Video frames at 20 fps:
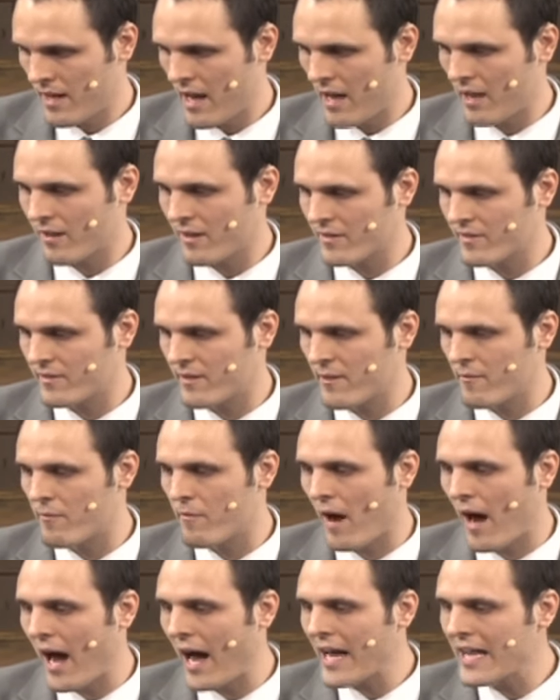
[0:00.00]
And unless
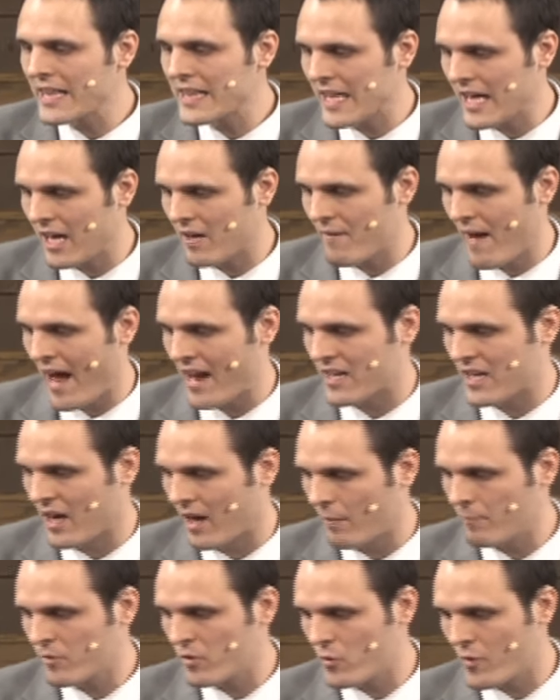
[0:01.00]
divine love had
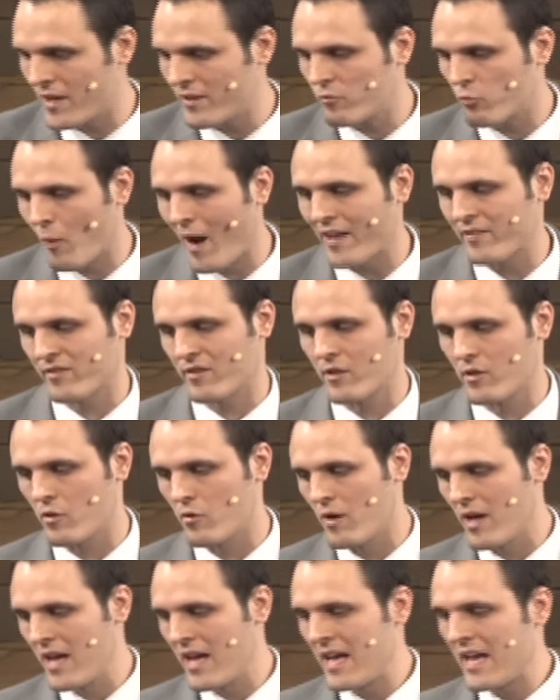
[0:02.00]
come to his
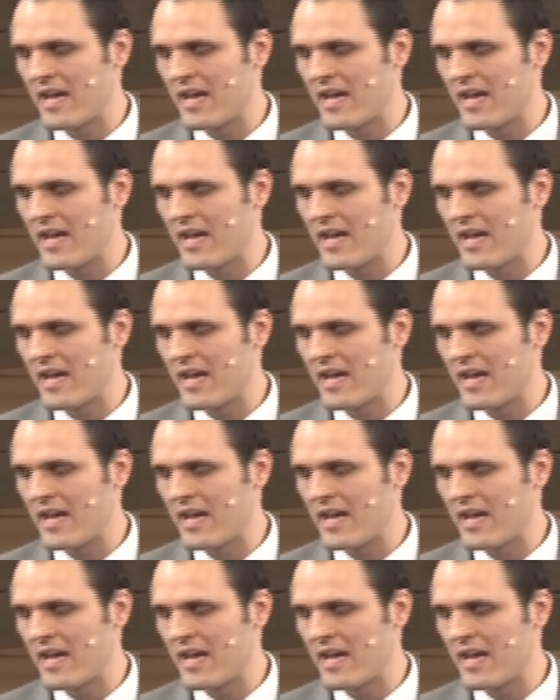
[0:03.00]
rescue,